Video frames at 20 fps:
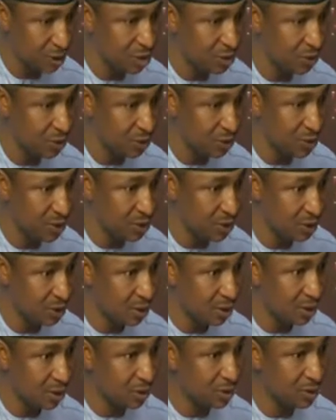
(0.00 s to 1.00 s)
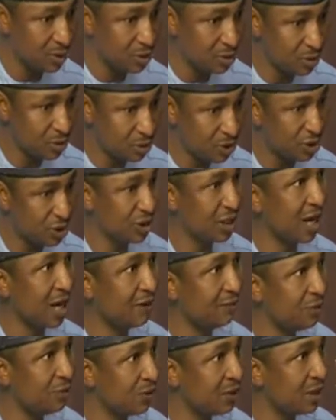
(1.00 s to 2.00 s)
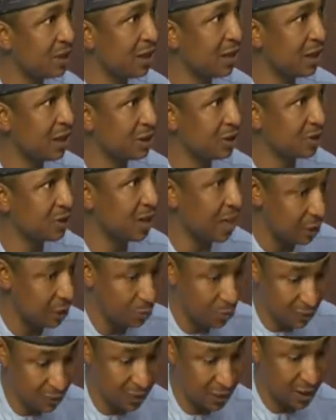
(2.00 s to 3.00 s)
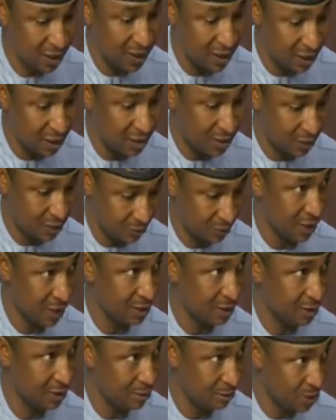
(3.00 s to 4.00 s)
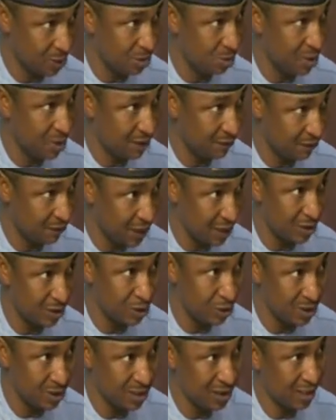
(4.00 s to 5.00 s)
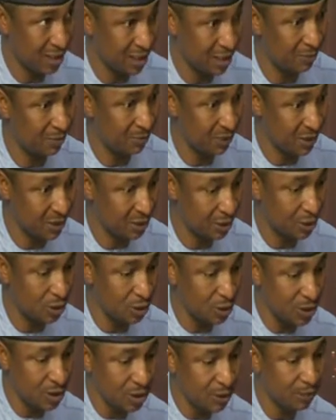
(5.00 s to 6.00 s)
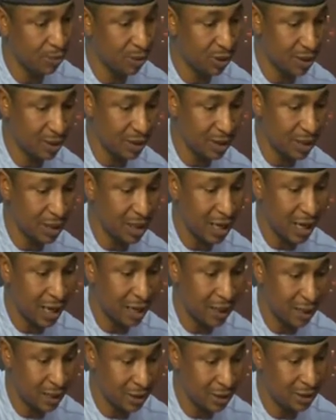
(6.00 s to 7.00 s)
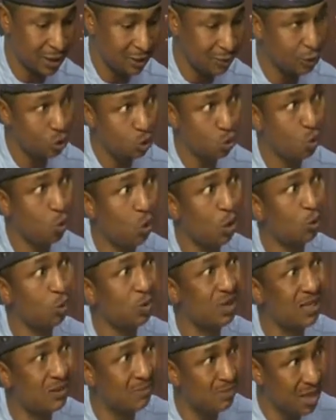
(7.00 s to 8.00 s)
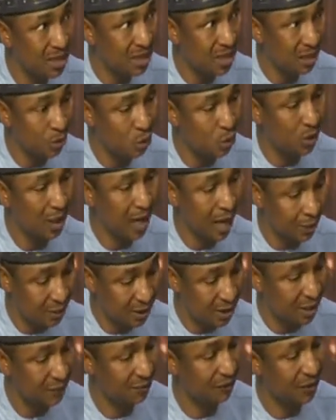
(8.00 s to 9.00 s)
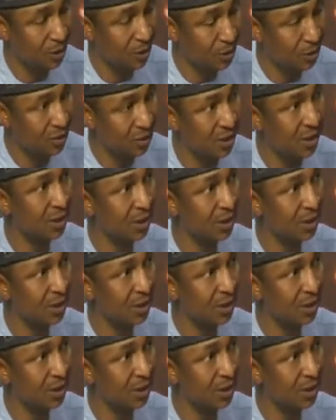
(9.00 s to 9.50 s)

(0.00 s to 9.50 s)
news you know, strive during election. And we've seen it already, you know, where fake news is taking precedence. So it's important that INEC is able to work with the media to counter fake news,